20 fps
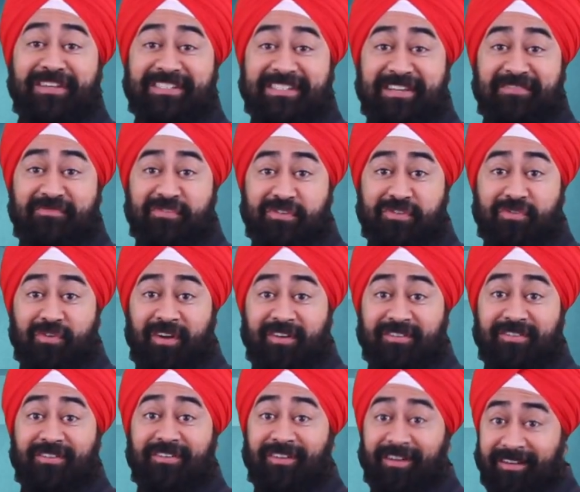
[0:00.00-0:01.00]
this
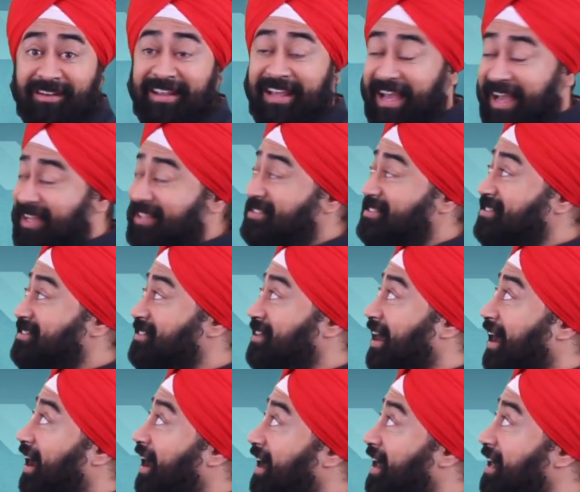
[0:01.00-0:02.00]
infrastructure. Yes,
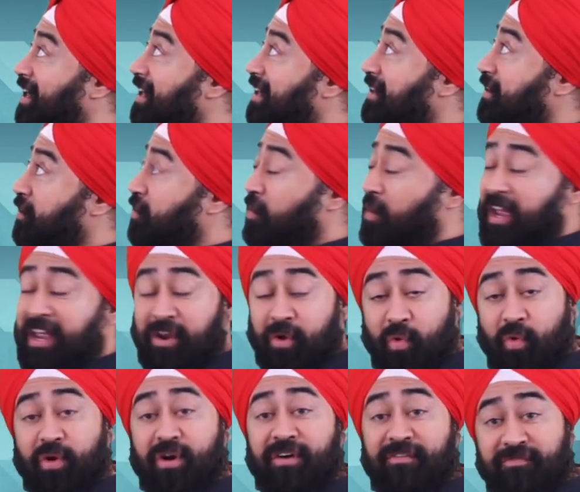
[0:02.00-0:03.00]
in
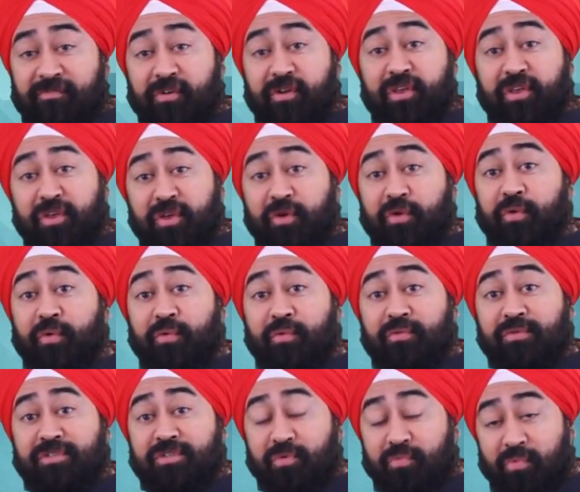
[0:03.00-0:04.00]
order for you
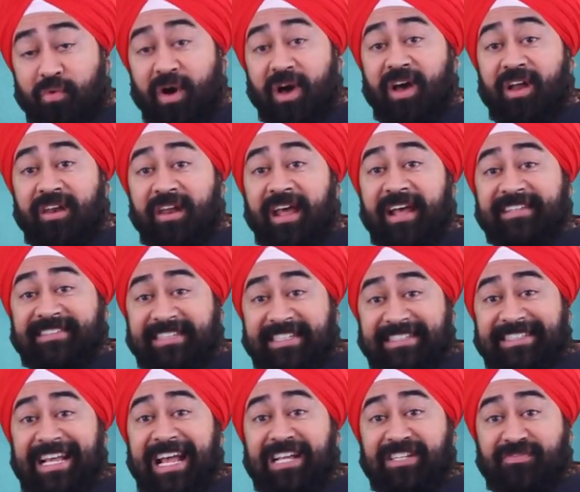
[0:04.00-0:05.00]
to run a
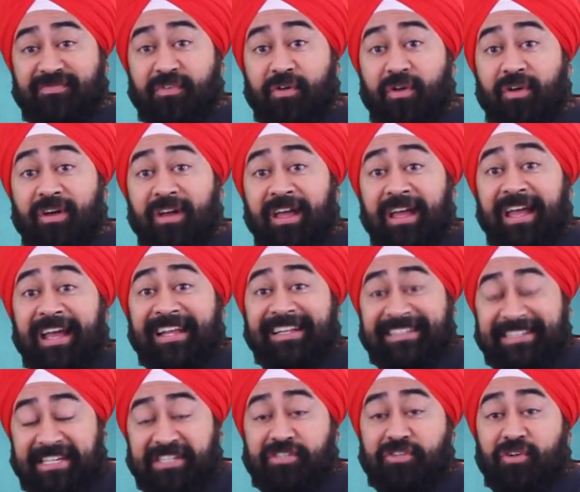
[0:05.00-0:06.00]
successful
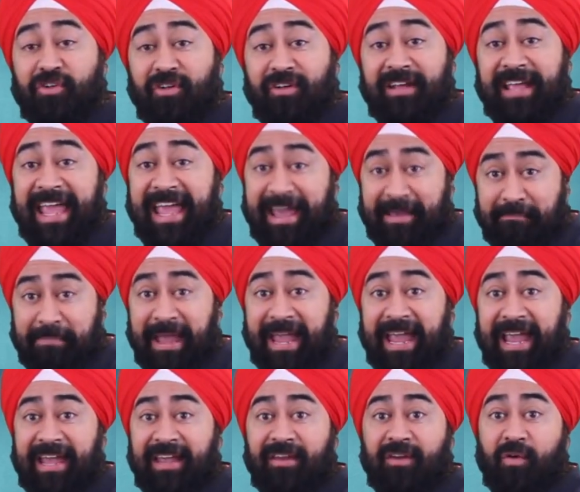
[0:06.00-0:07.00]
digital
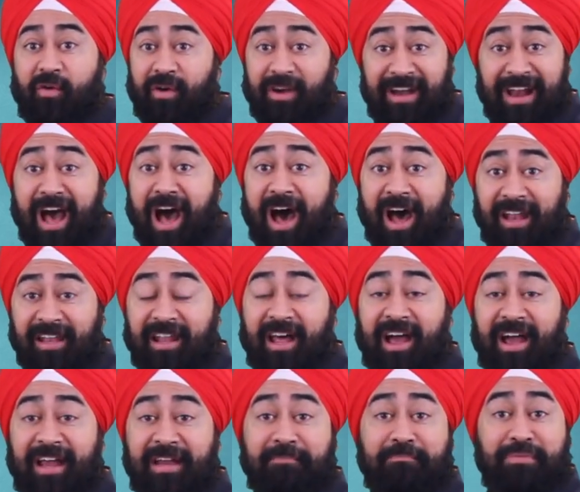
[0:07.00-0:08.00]
campaign or an
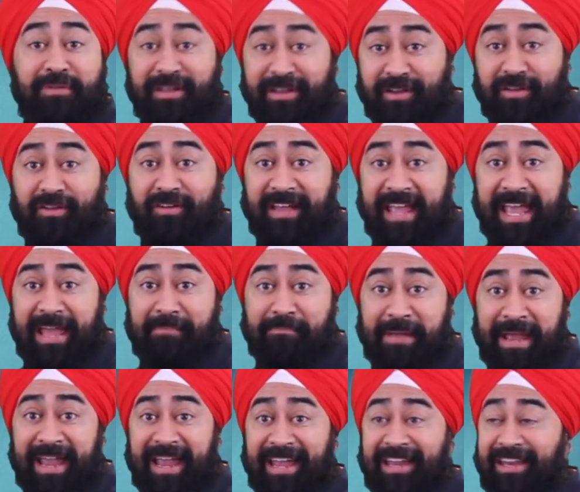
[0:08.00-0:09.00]
online political
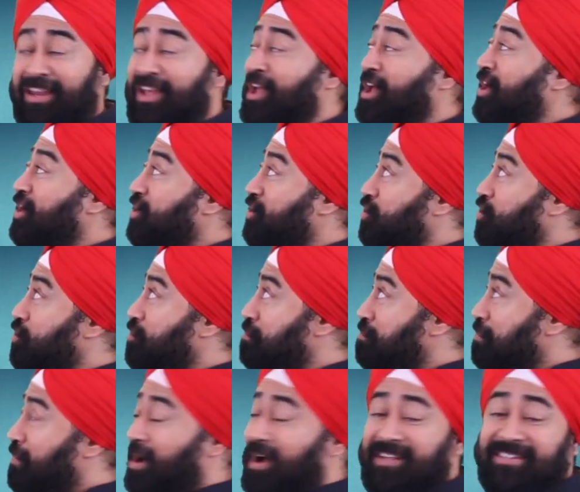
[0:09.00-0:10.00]
campaign, you
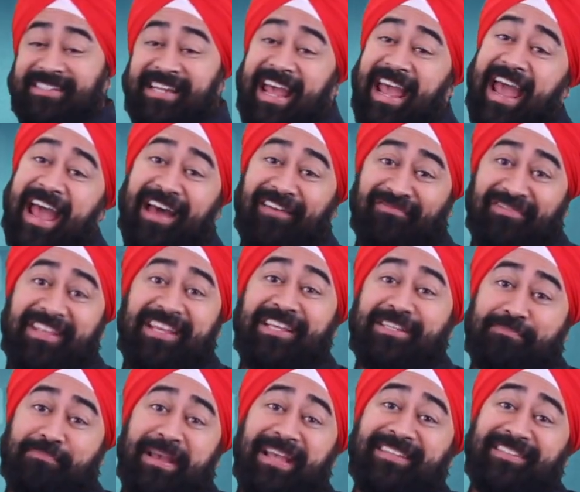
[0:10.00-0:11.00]
must have
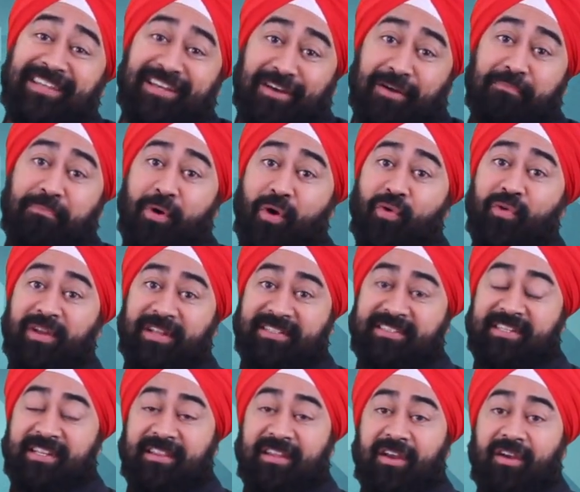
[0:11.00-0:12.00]
these basic
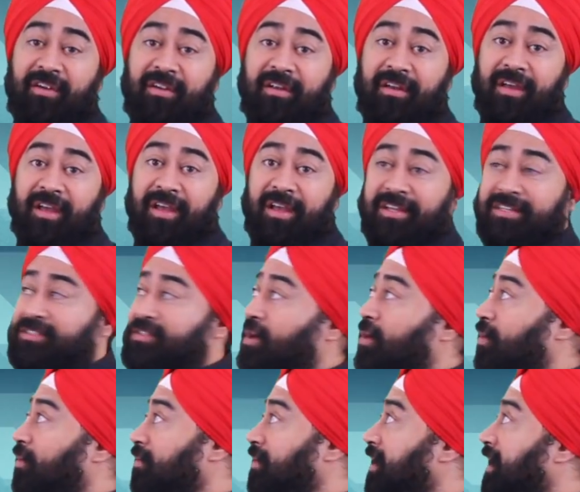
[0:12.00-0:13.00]
components in there.
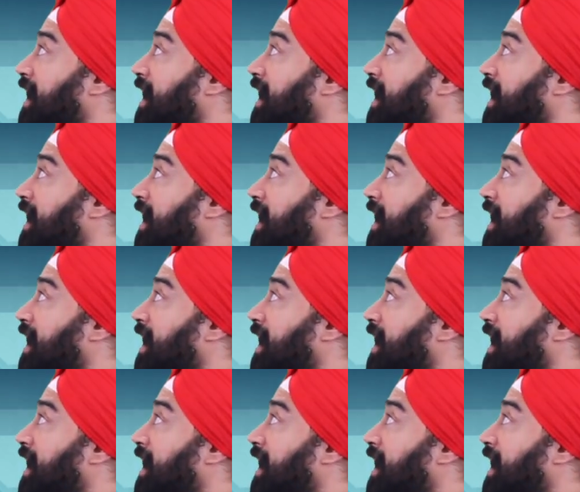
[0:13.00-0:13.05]
So